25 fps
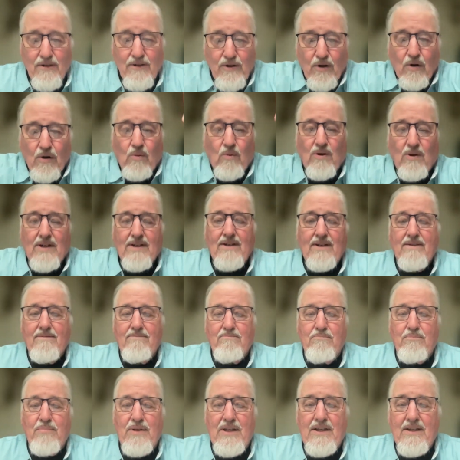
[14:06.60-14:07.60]
No one
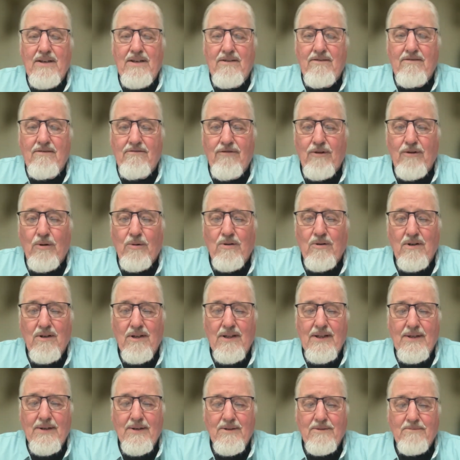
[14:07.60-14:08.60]
being focal
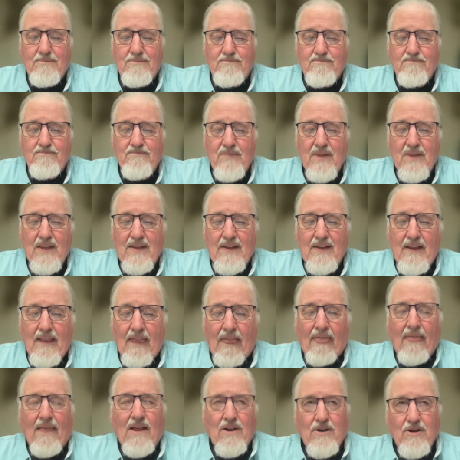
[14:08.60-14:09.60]
here.
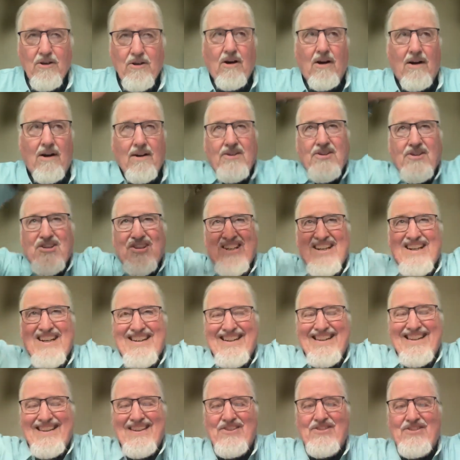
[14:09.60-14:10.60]
God
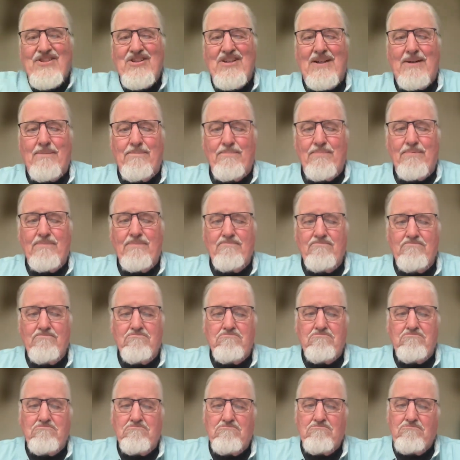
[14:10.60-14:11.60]
setting this up.
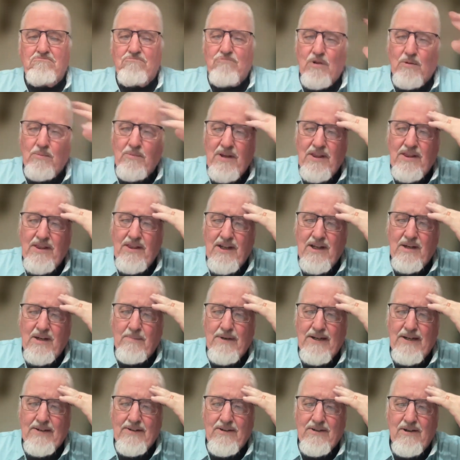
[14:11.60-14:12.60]
When we think
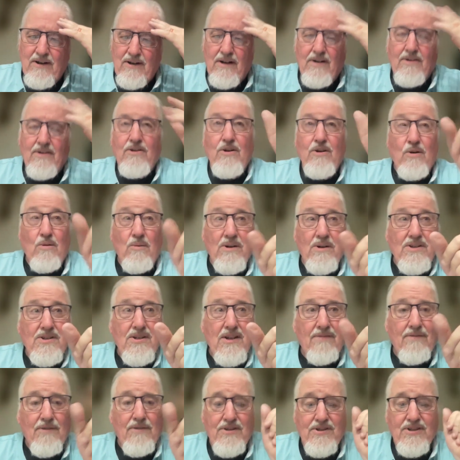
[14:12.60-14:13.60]
about God, no one's
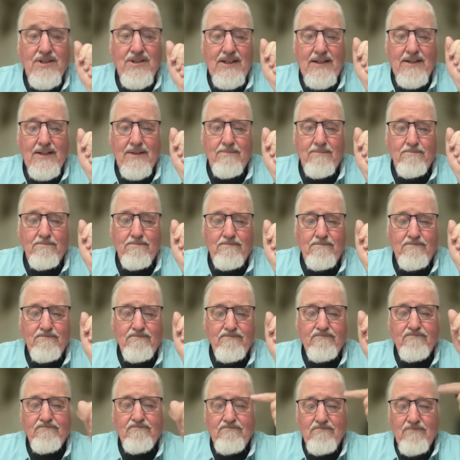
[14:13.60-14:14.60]
ever seen him.
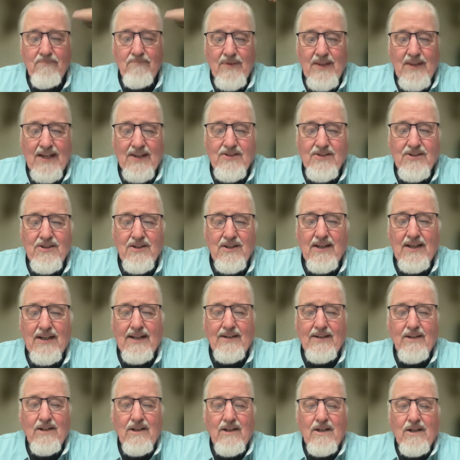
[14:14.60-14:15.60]
Next
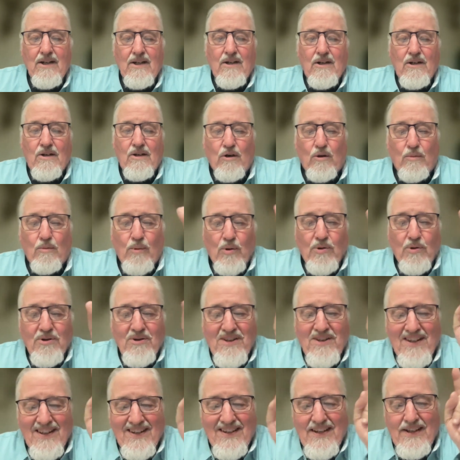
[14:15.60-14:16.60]
line.
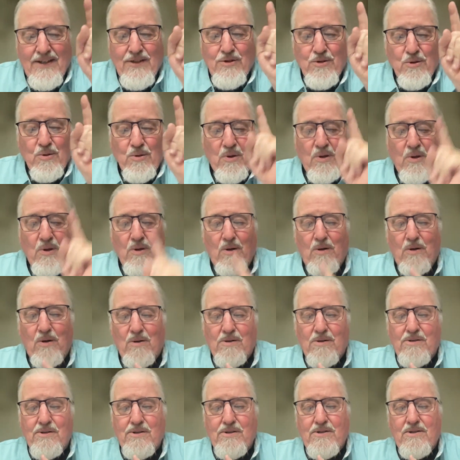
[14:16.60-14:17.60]
Omonogenes
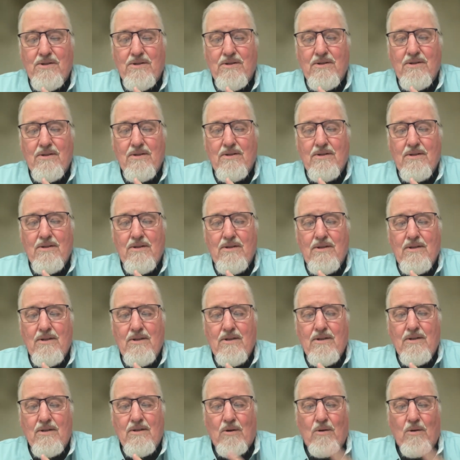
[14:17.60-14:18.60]
uios,
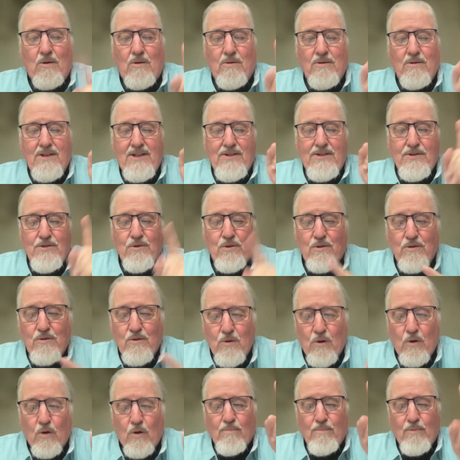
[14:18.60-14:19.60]
oonis ton
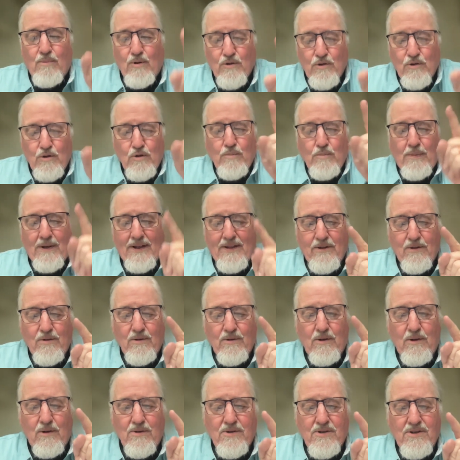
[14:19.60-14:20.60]
kolpon tu
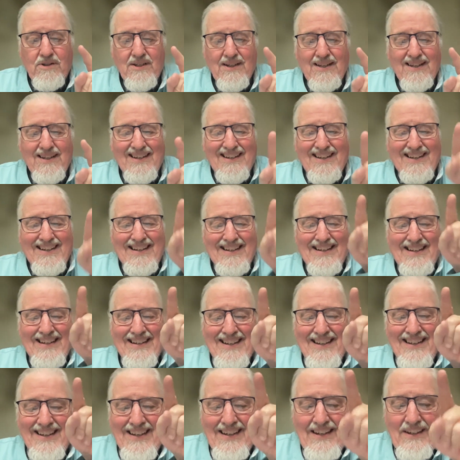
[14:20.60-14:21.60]
patros,
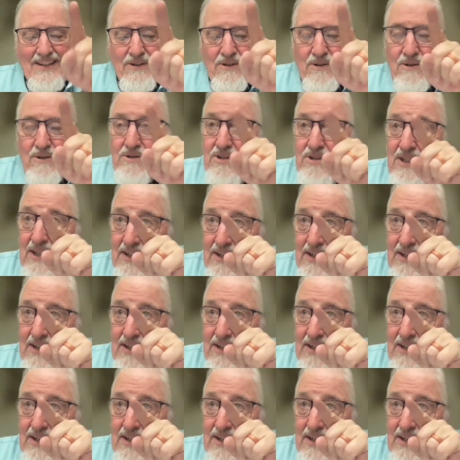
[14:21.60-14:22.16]
ekinos